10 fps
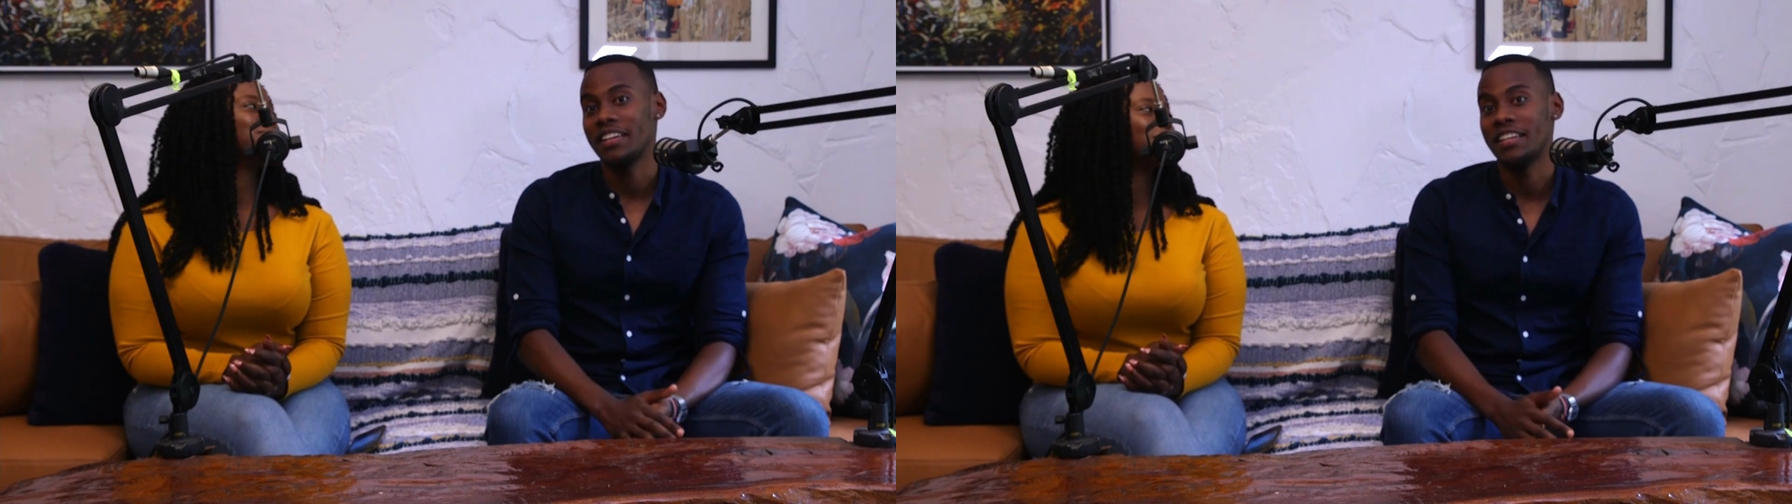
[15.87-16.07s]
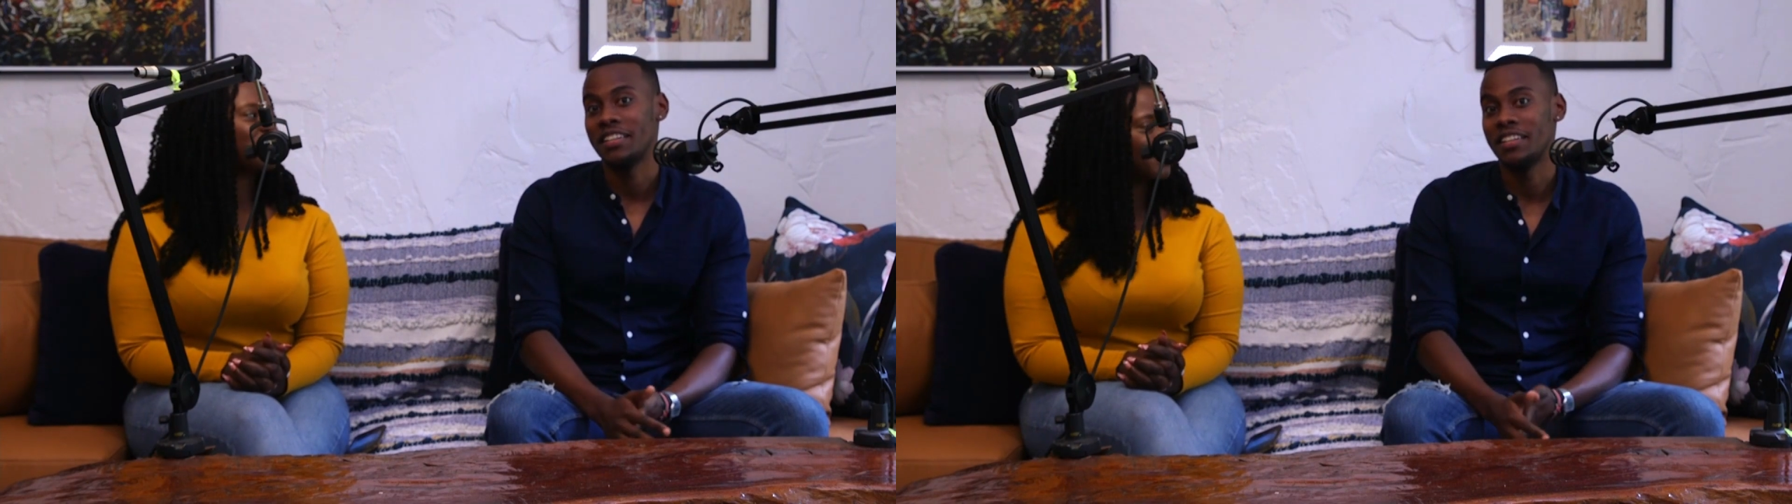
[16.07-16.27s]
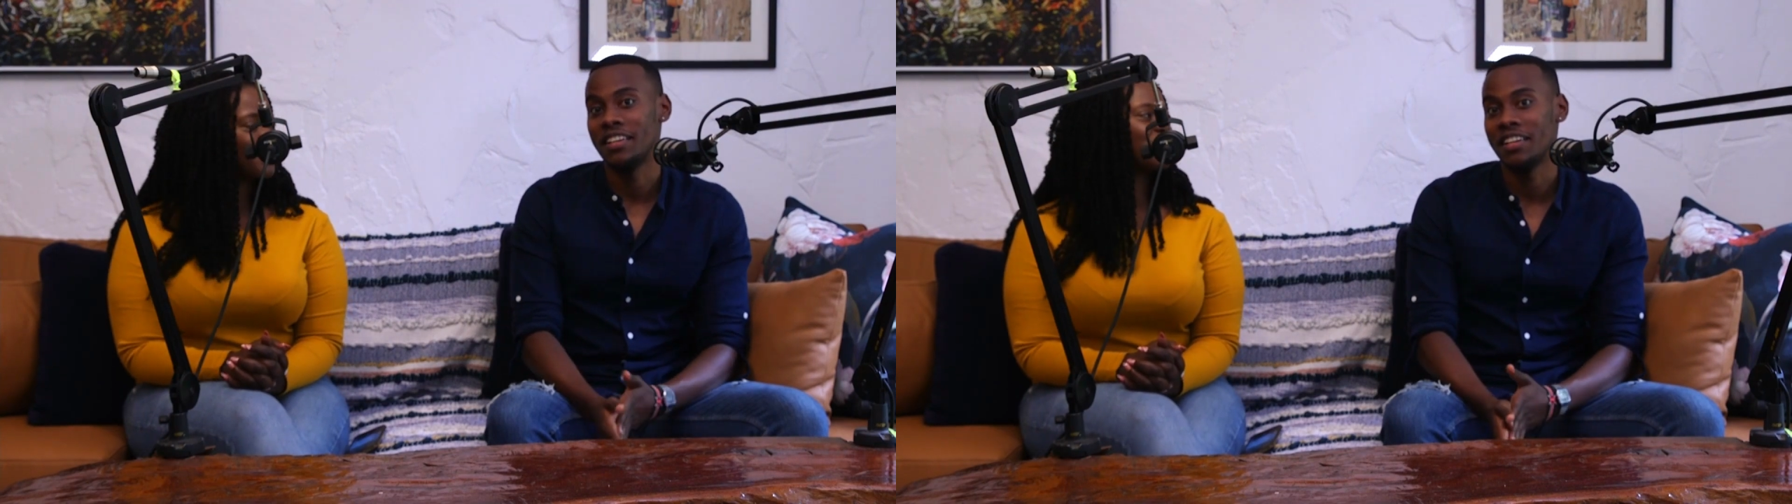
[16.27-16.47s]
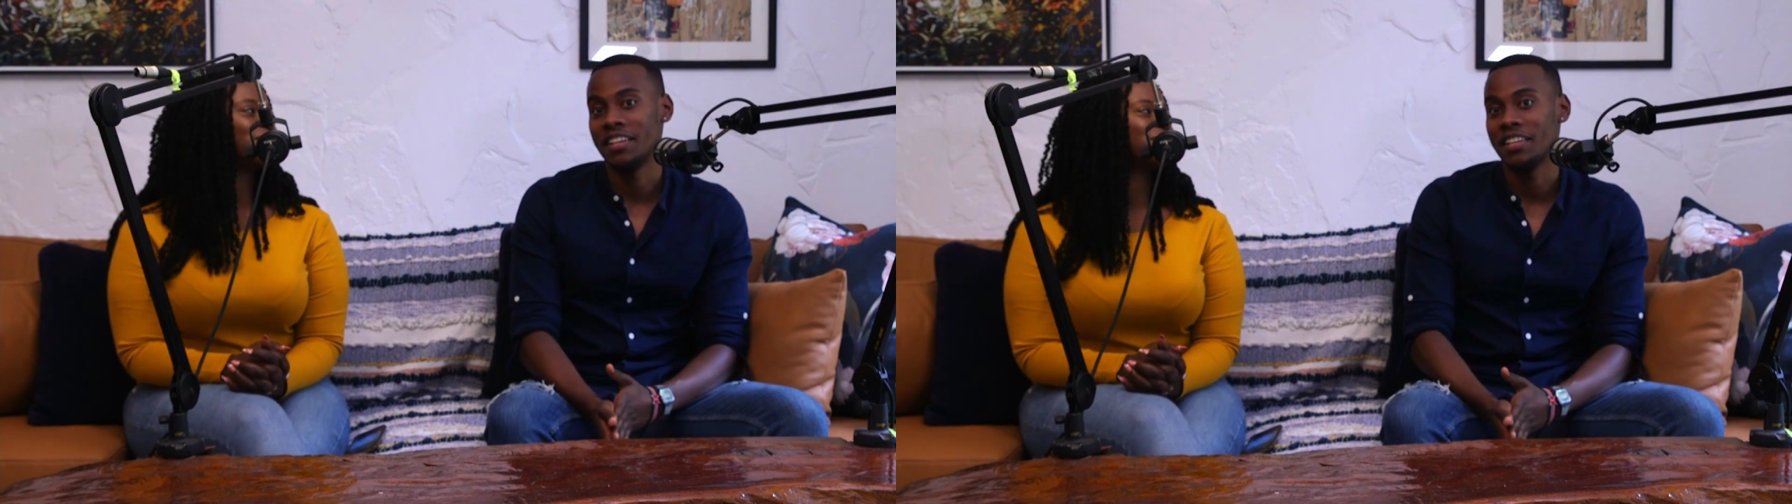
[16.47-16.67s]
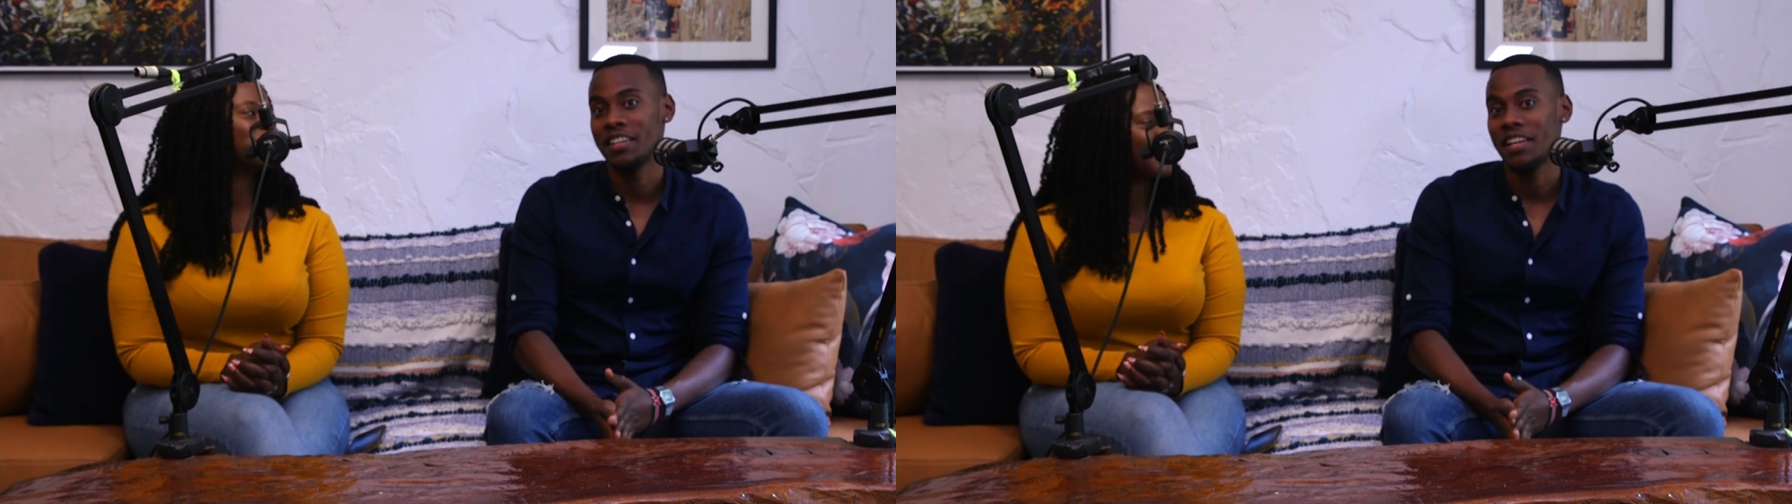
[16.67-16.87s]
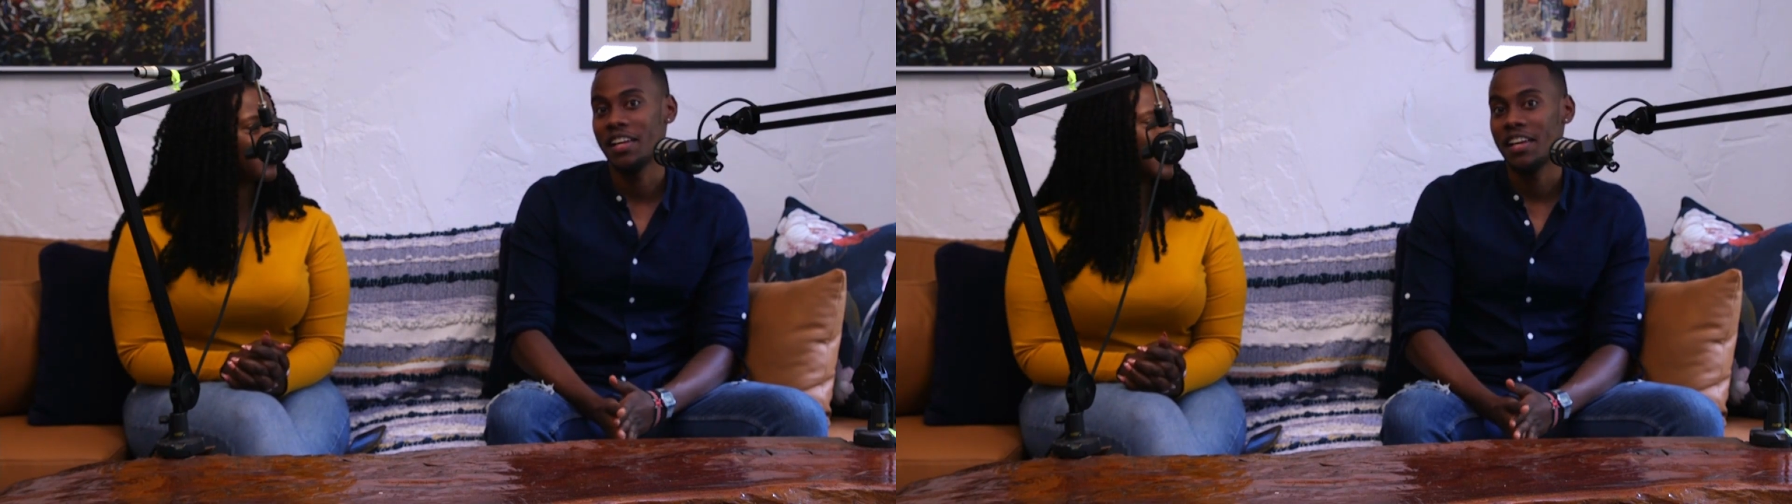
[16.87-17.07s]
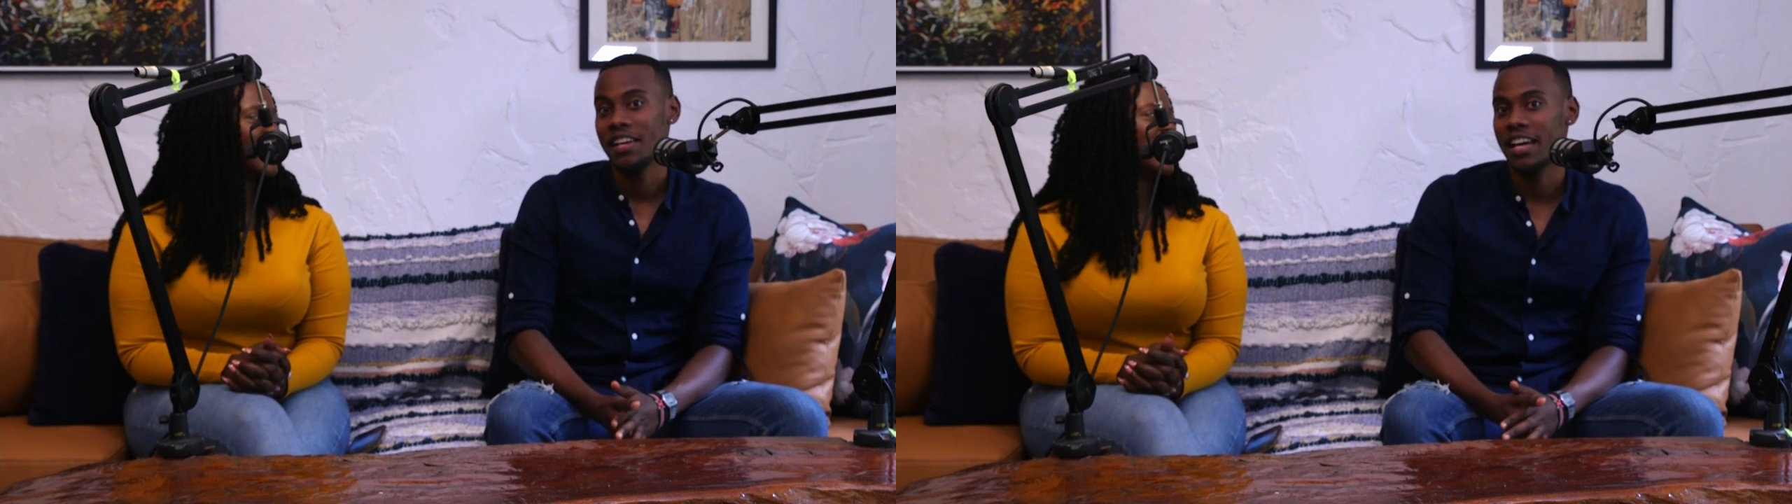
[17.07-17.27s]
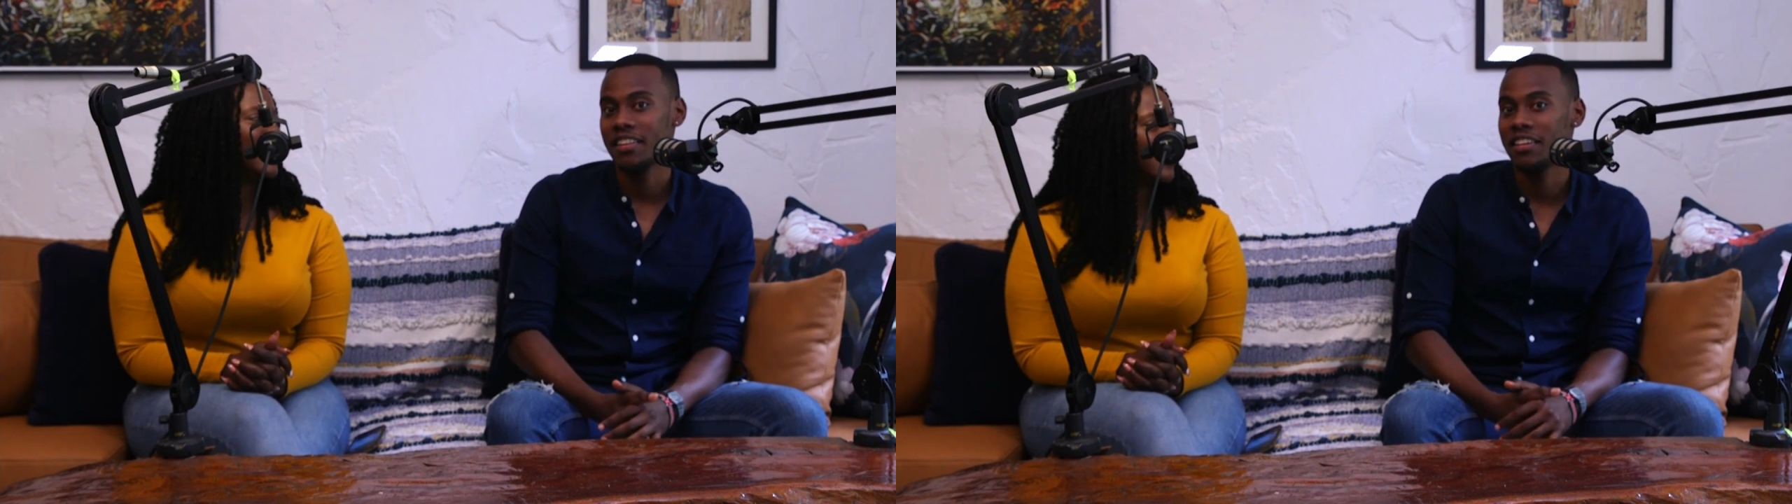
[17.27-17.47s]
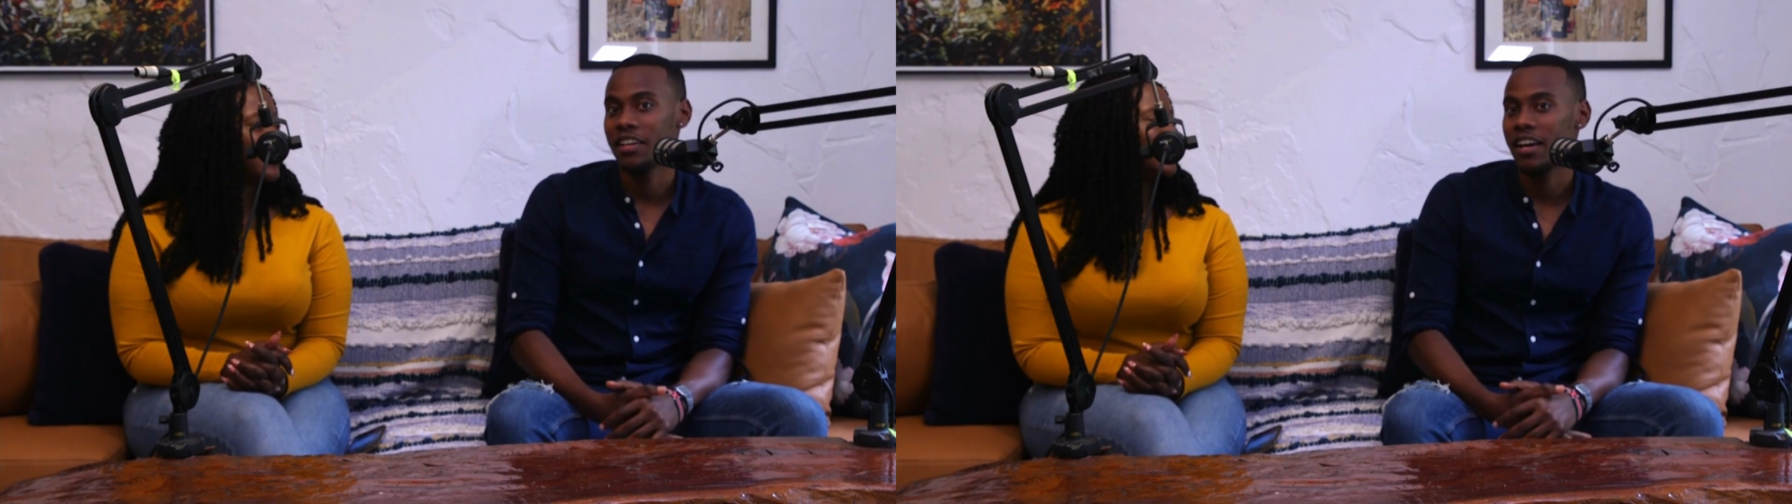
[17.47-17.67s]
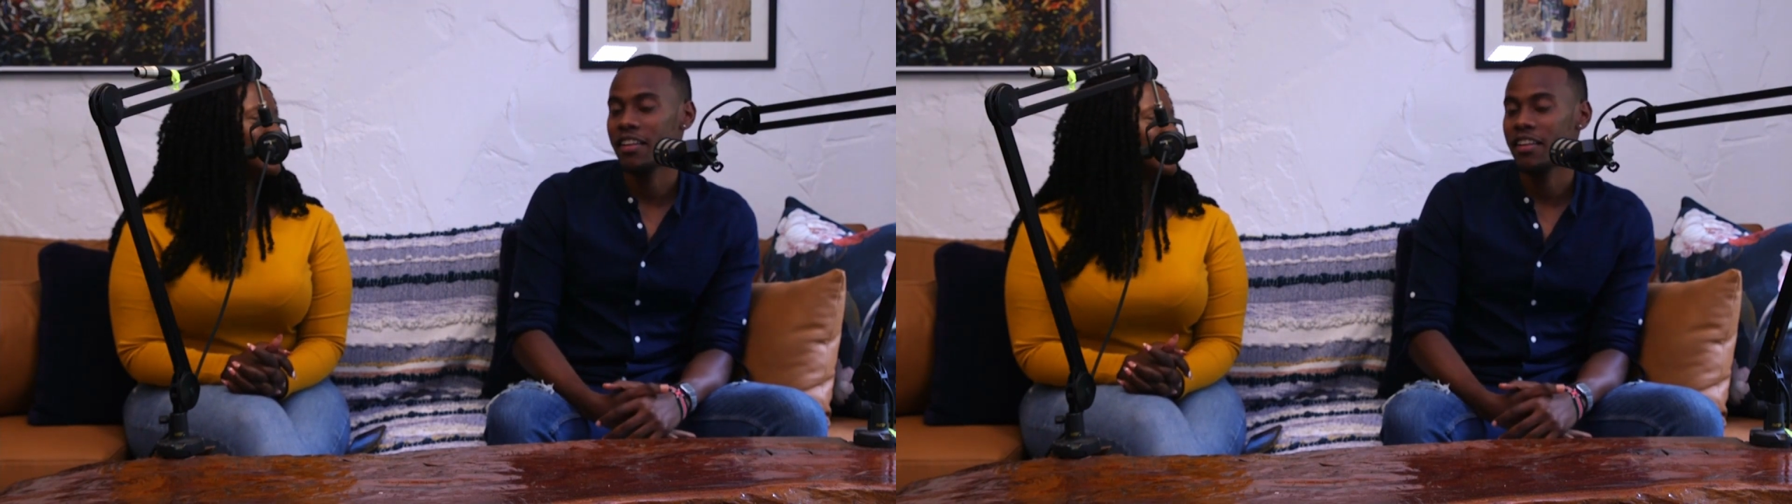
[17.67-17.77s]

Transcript: And yeah, I think